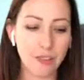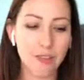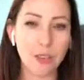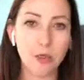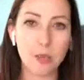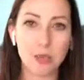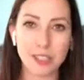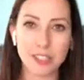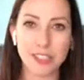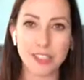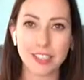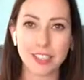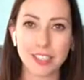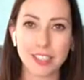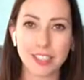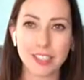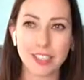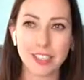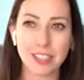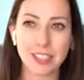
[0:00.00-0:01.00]
your business
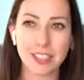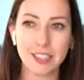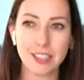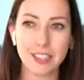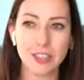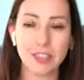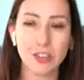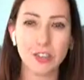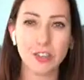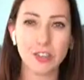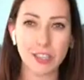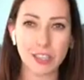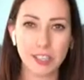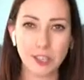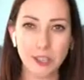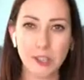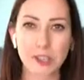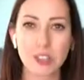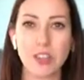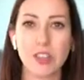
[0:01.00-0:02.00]
is truly
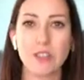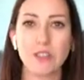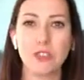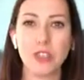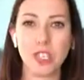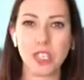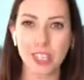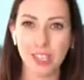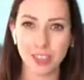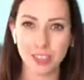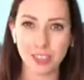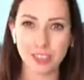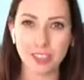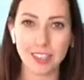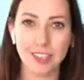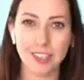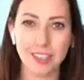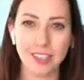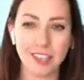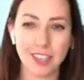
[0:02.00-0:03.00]
your zone of genius.
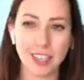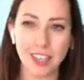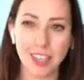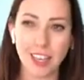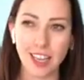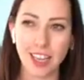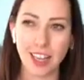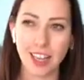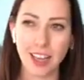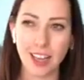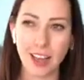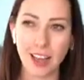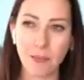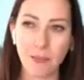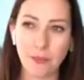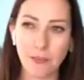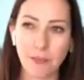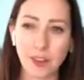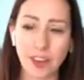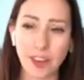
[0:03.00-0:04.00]
And
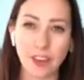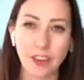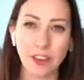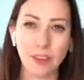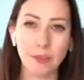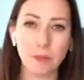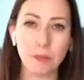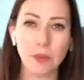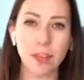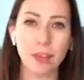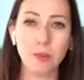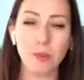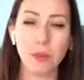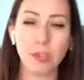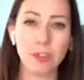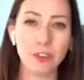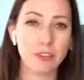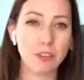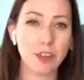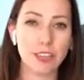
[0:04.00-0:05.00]
my
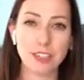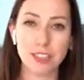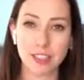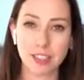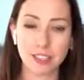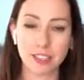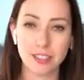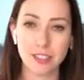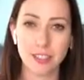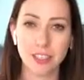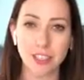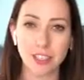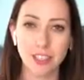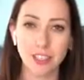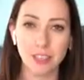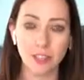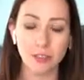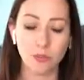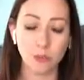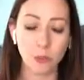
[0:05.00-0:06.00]
greatest
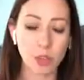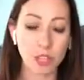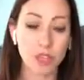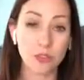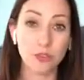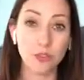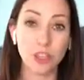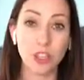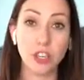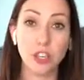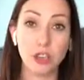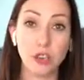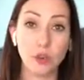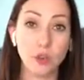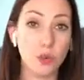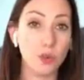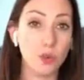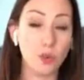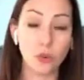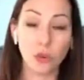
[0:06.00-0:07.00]
wish for you
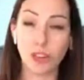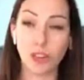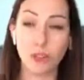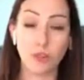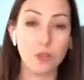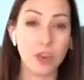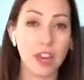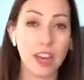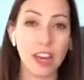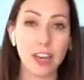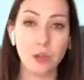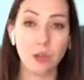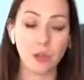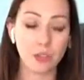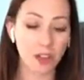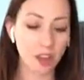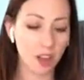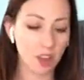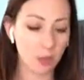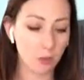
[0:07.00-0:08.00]
all and for
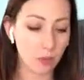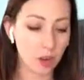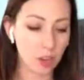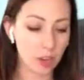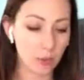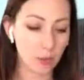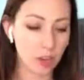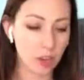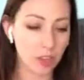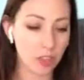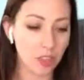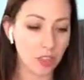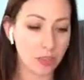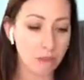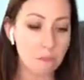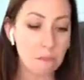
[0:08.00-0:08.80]
anyone that I work with,